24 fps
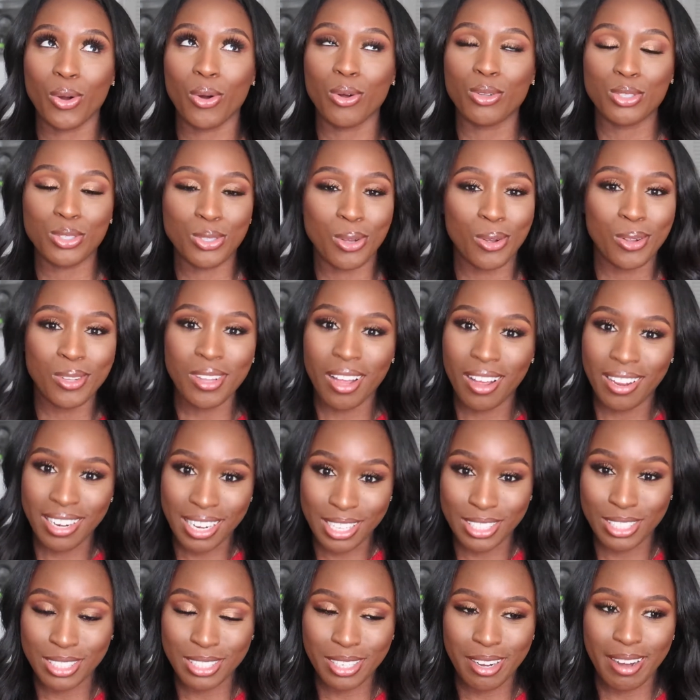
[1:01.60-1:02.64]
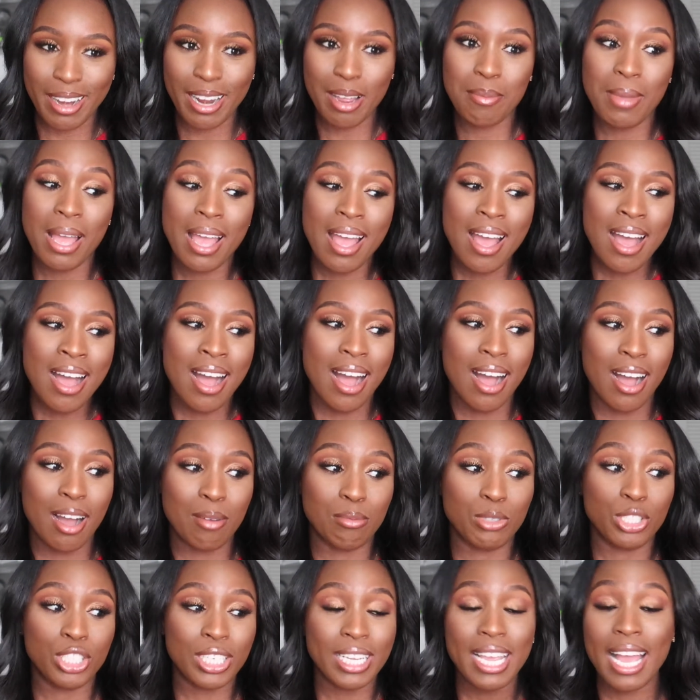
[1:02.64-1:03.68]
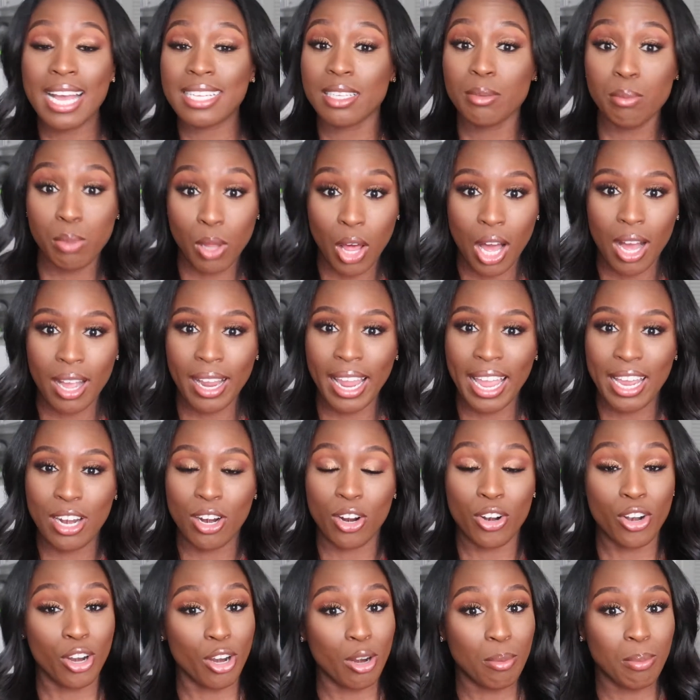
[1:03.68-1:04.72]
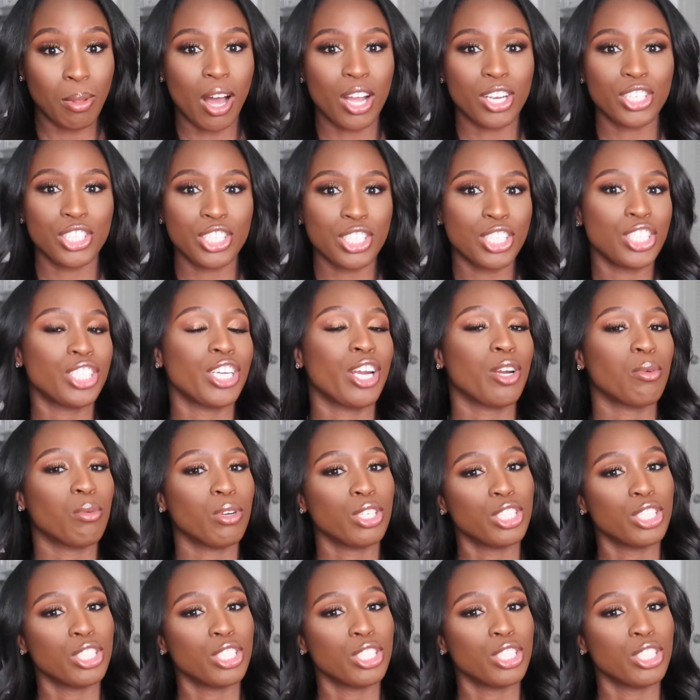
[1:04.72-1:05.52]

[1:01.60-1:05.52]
Gold Soul on Instagram. She has a blog and on her blog, she shared